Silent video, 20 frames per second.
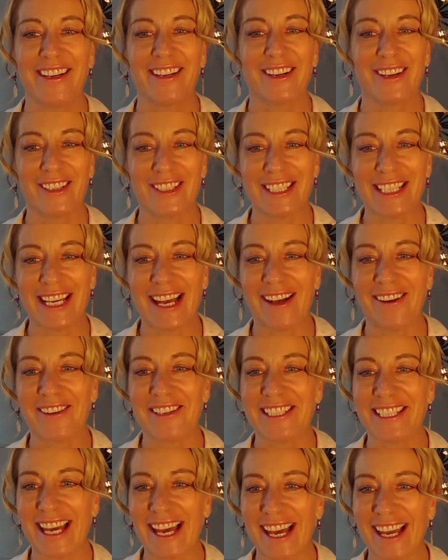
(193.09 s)
Kandao,
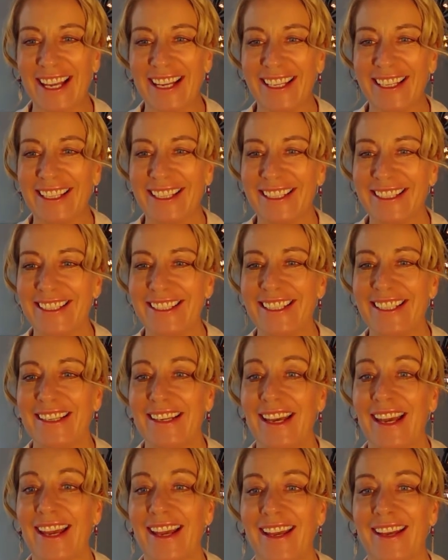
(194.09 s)
Thailand,
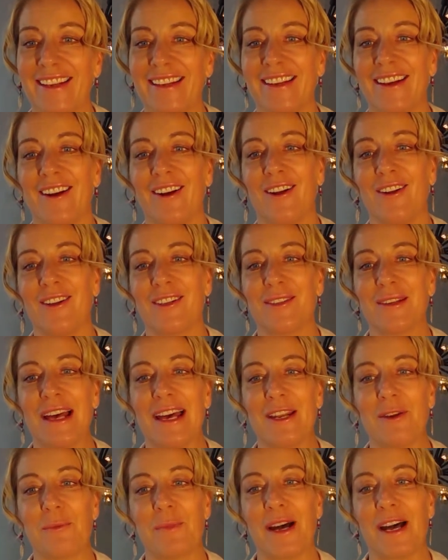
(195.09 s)
and all the
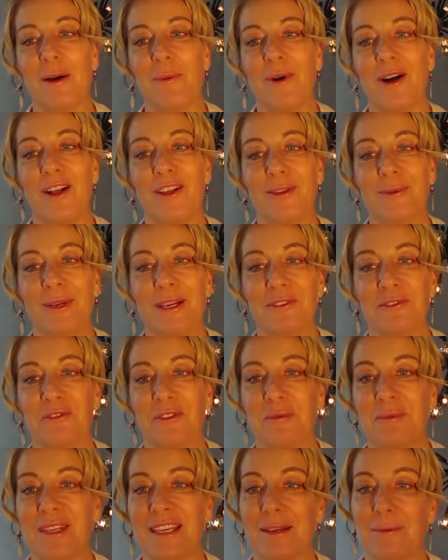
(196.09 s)
Anupam all the way
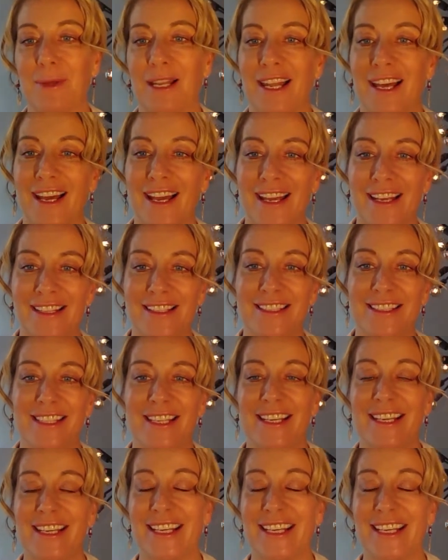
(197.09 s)
from the Himalayas